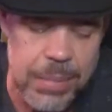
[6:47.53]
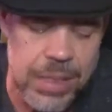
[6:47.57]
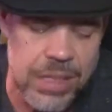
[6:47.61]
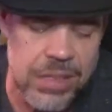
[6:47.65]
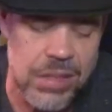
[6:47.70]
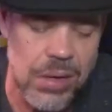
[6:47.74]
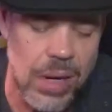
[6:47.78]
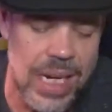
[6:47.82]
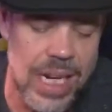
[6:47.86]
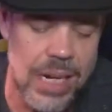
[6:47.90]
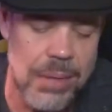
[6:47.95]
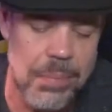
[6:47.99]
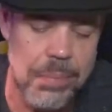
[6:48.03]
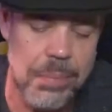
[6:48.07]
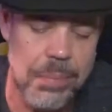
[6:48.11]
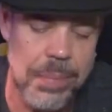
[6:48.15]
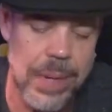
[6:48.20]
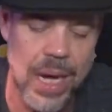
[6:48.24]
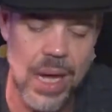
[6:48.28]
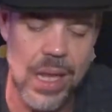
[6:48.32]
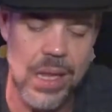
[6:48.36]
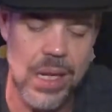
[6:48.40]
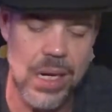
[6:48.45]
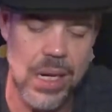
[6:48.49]
and so I didn't
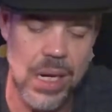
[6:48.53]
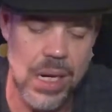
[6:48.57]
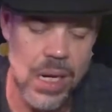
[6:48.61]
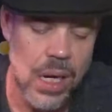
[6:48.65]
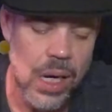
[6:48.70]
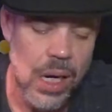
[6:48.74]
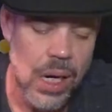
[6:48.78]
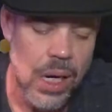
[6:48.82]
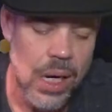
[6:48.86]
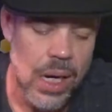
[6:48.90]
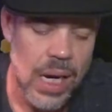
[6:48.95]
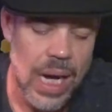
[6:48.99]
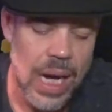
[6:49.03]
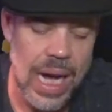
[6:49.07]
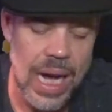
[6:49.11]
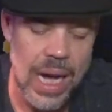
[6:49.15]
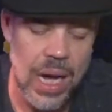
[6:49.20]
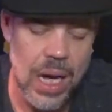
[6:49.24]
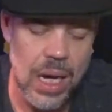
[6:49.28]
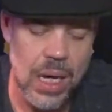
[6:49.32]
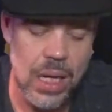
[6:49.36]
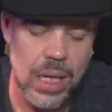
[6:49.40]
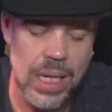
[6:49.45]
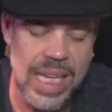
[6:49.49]
bother
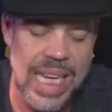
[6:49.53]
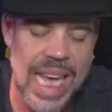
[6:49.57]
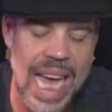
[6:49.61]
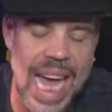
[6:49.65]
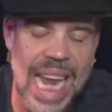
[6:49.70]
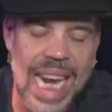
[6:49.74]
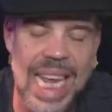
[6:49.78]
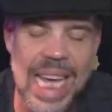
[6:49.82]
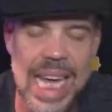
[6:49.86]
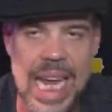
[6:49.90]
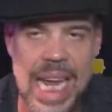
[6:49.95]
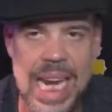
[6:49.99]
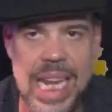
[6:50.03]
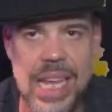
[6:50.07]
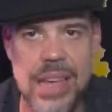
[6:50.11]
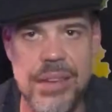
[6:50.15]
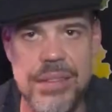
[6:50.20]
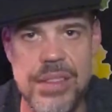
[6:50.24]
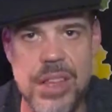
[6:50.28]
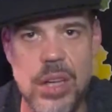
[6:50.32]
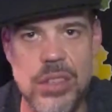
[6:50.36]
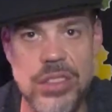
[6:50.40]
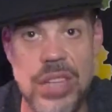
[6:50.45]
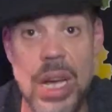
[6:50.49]
getting any of those.